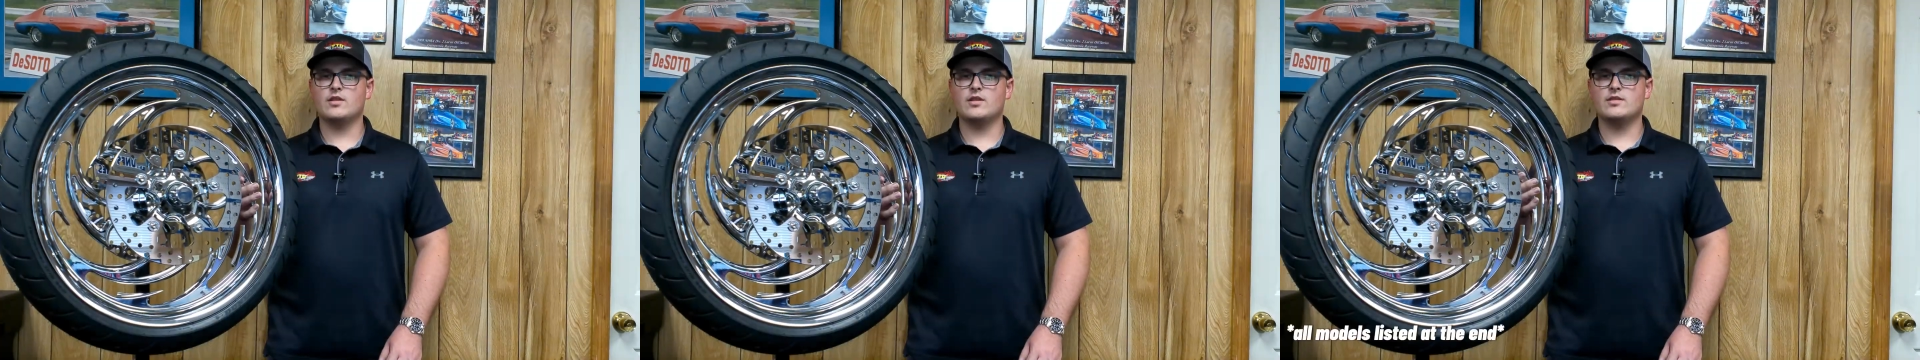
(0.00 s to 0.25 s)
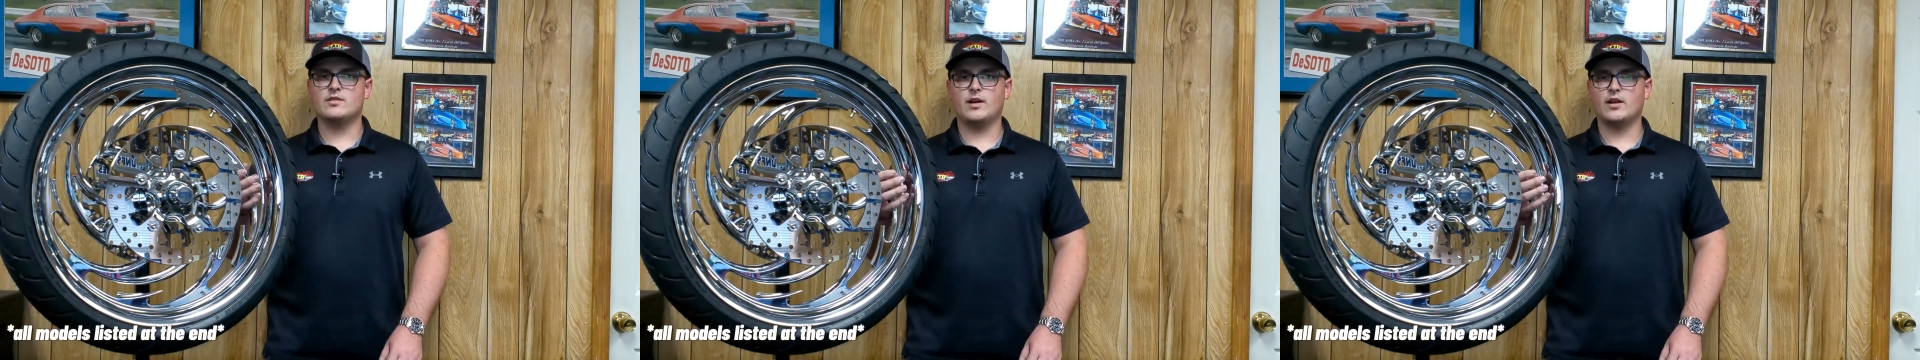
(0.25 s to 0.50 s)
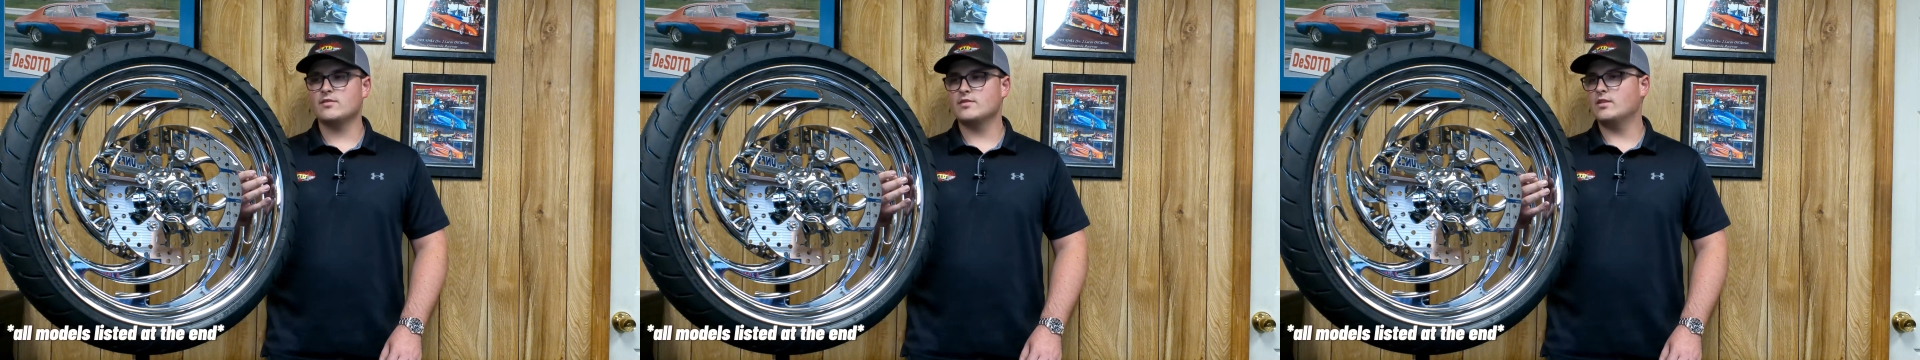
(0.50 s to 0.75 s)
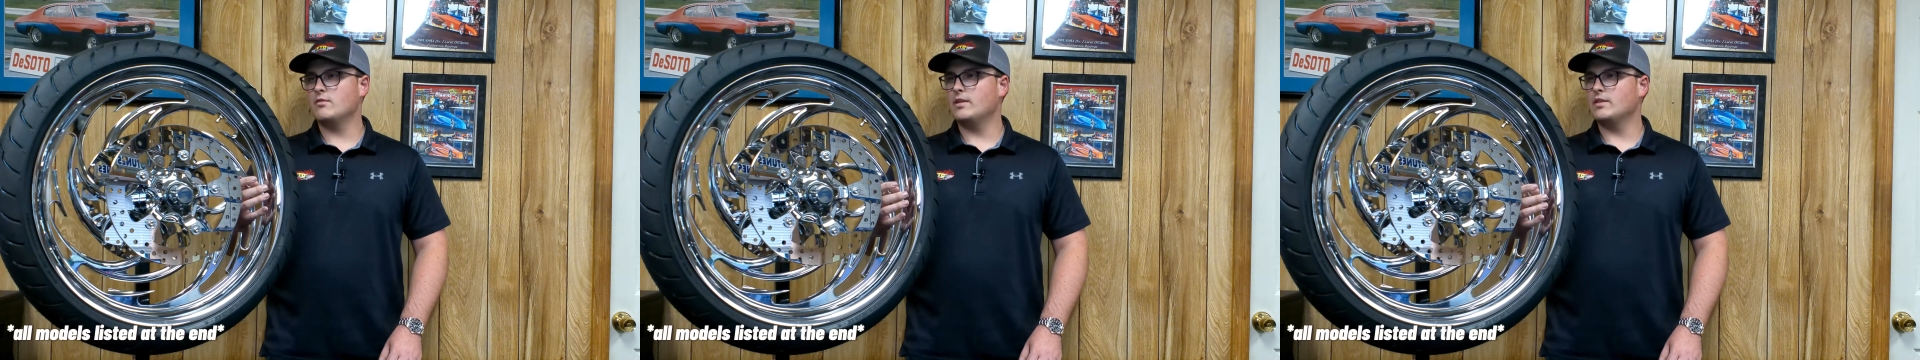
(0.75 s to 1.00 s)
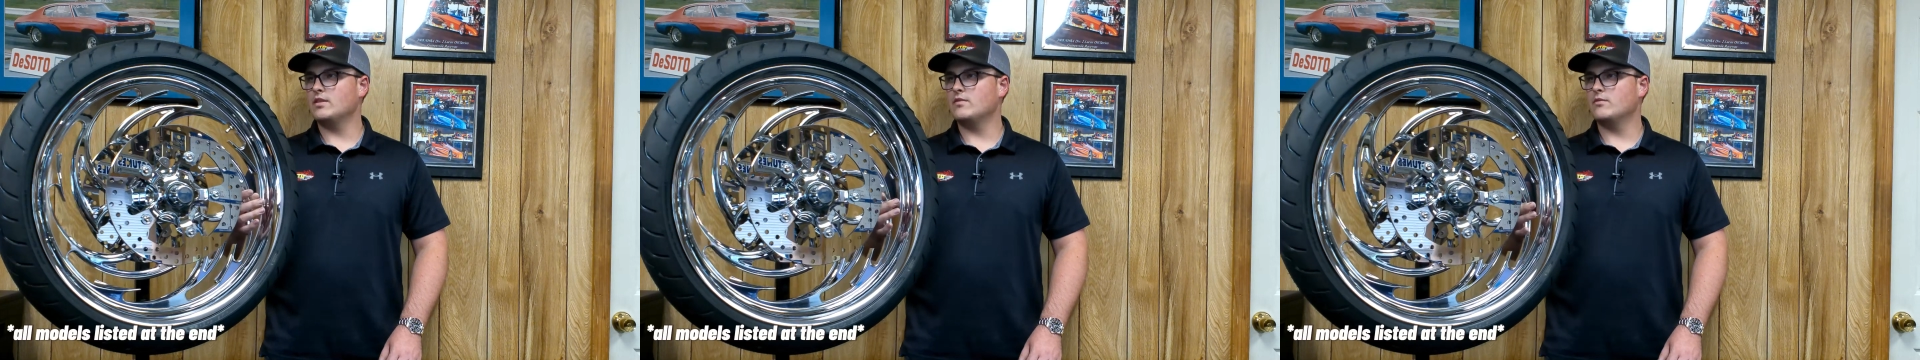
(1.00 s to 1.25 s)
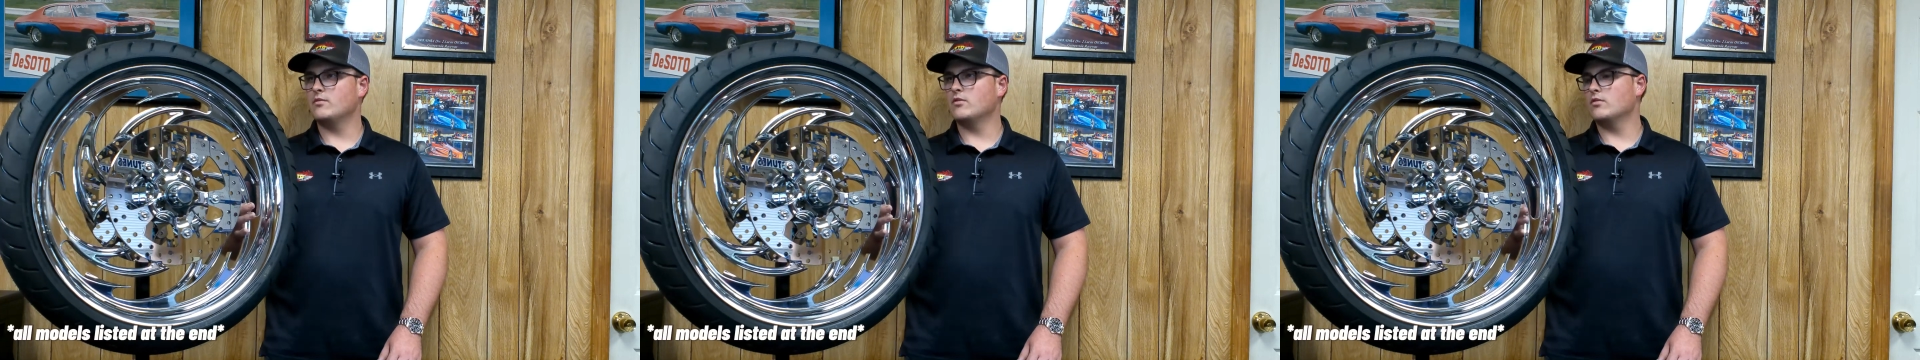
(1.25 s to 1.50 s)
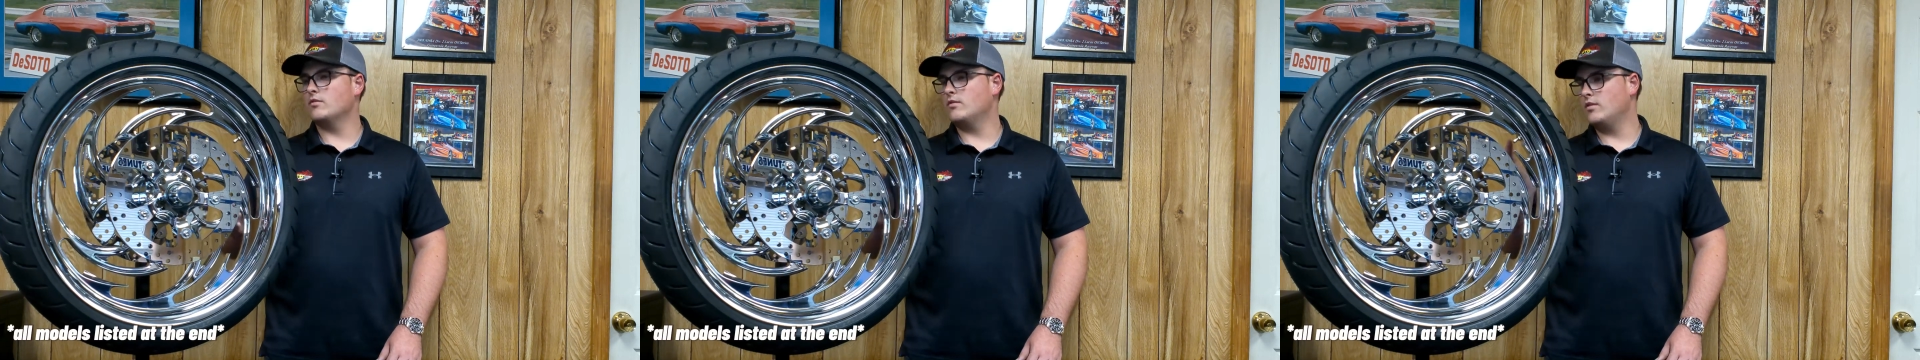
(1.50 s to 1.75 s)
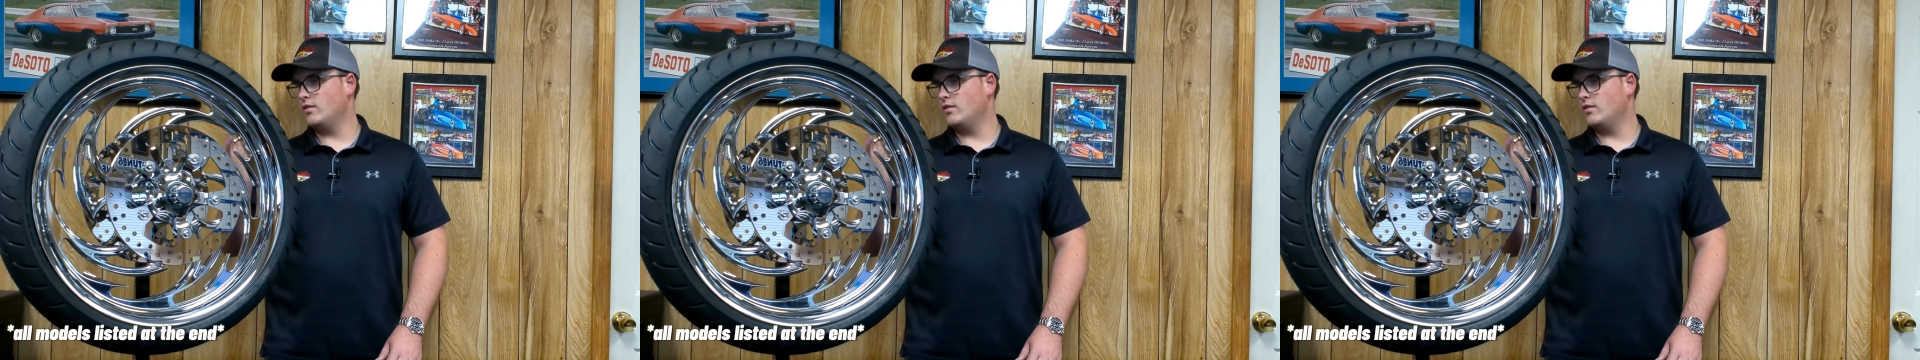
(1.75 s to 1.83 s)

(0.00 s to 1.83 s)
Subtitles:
as models that we make these for,